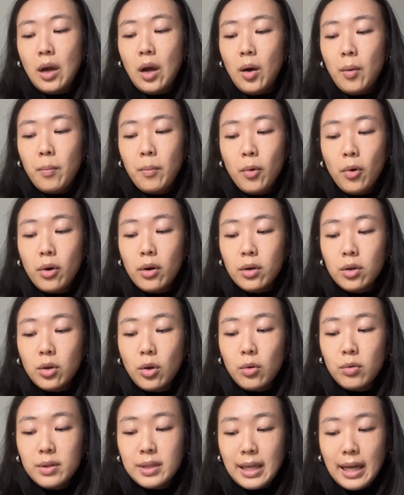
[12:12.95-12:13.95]
More
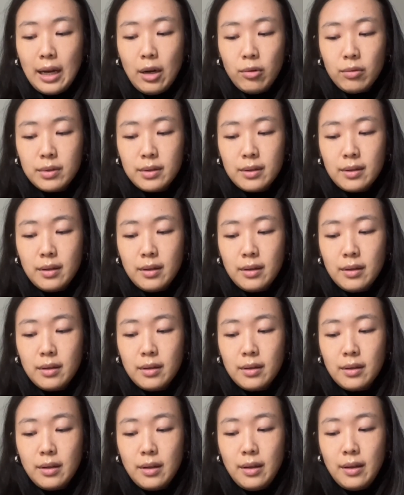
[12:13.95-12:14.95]
goes out
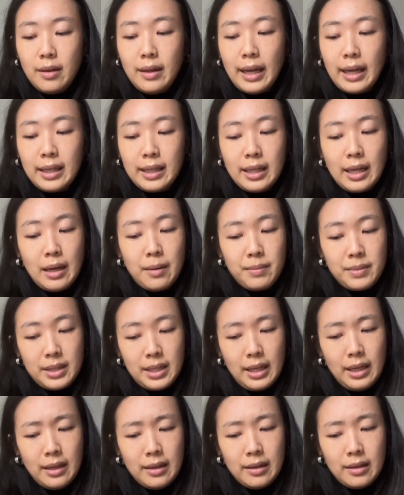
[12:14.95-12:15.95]
than comes
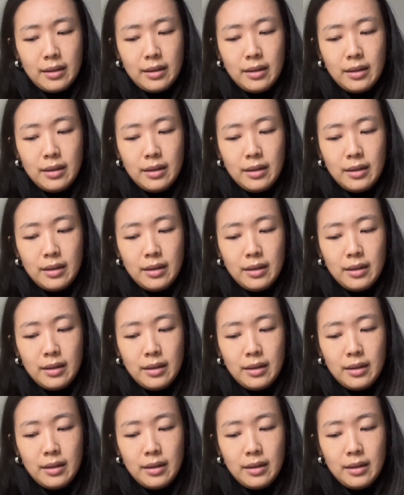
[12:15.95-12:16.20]
in.